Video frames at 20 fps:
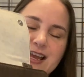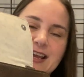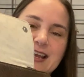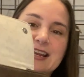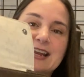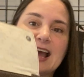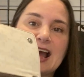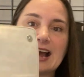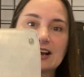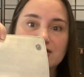
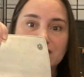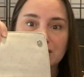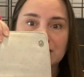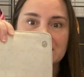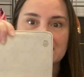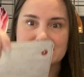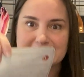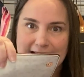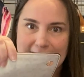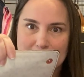It
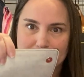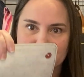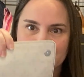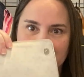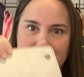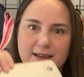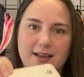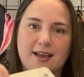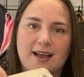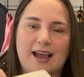actually
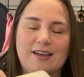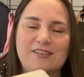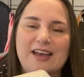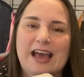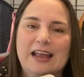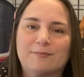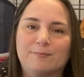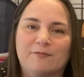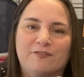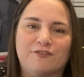snaps. I've
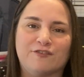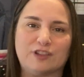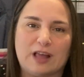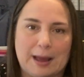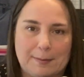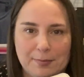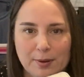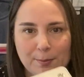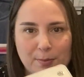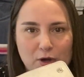had
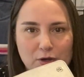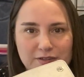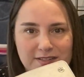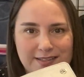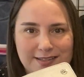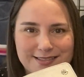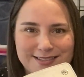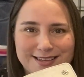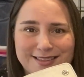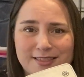flap
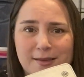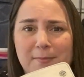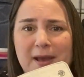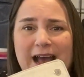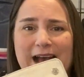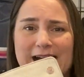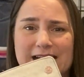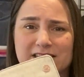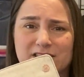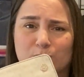purses in the
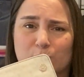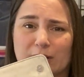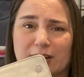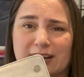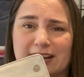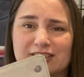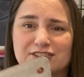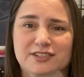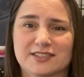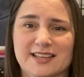past where
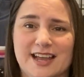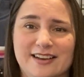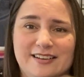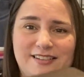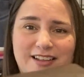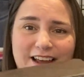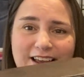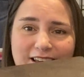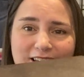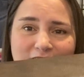it just kind
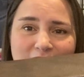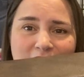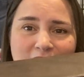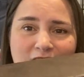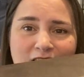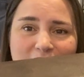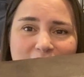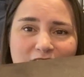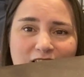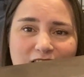of like
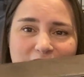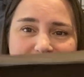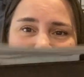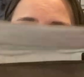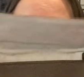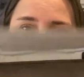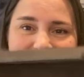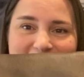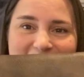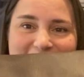
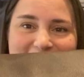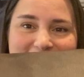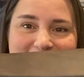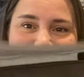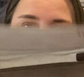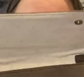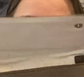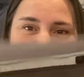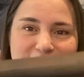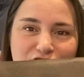hung like
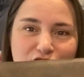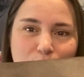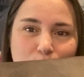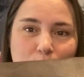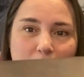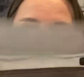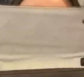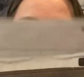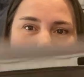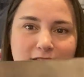this as you
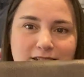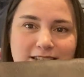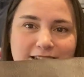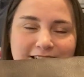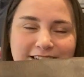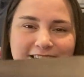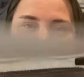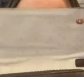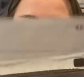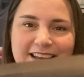
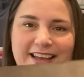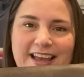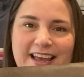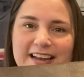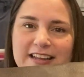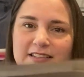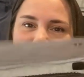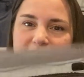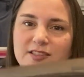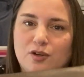walked,
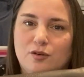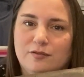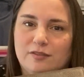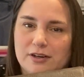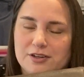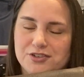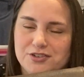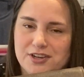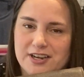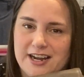and it's so
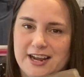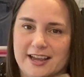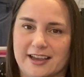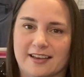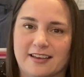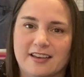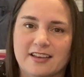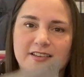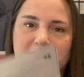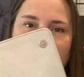
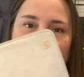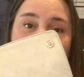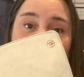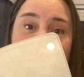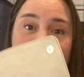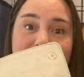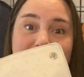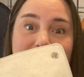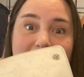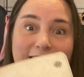frustrating. So
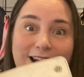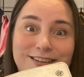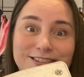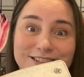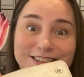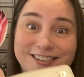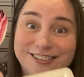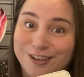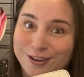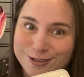this
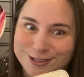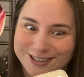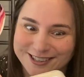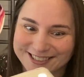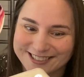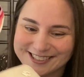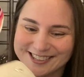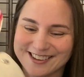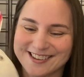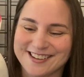actually
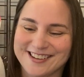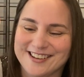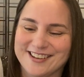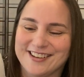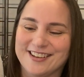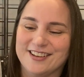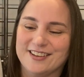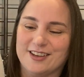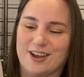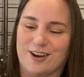closes.
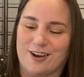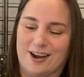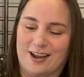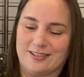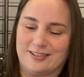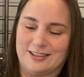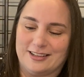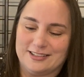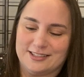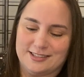All
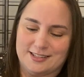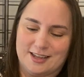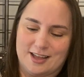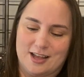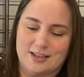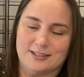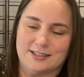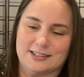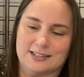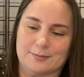right, let's
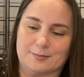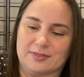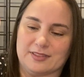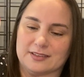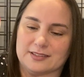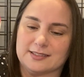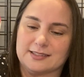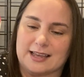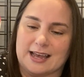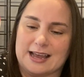unzip
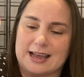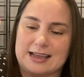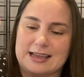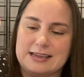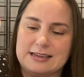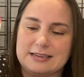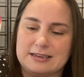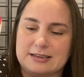this guy.